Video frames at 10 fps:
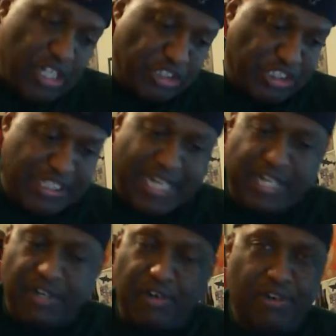Just like
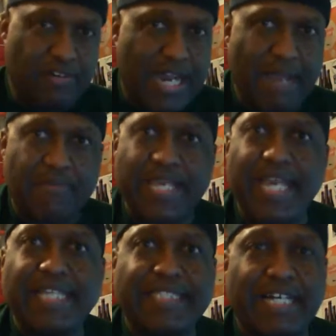your
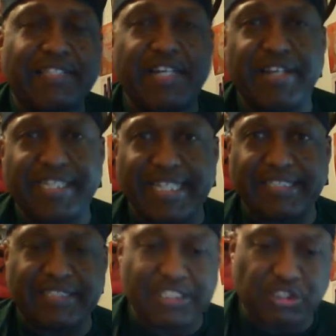IPAs out there, you get that
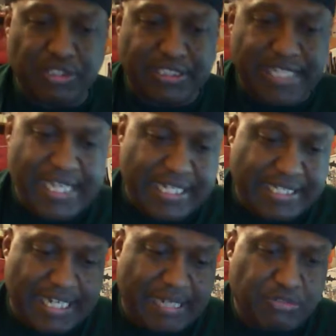citrus kick
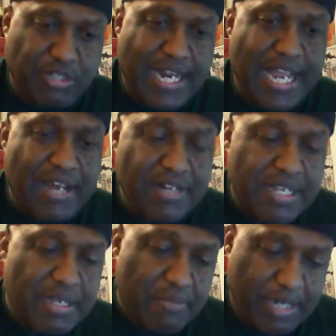that comes right out,
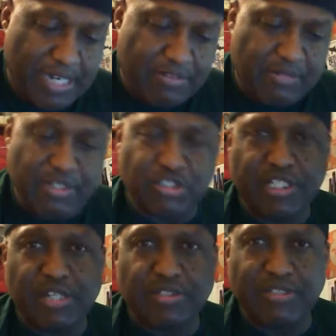picking up some of those
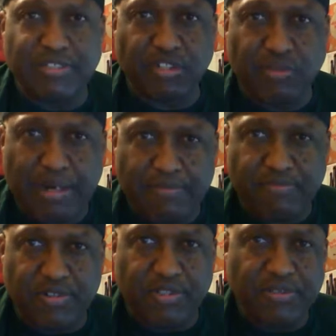notes of the
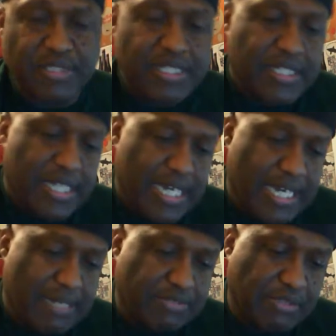grapefruit,
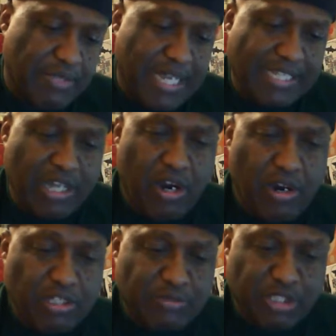something like the
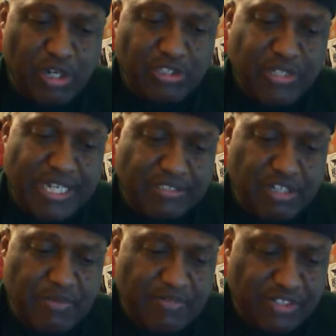orange. But you're also getting a little bit of a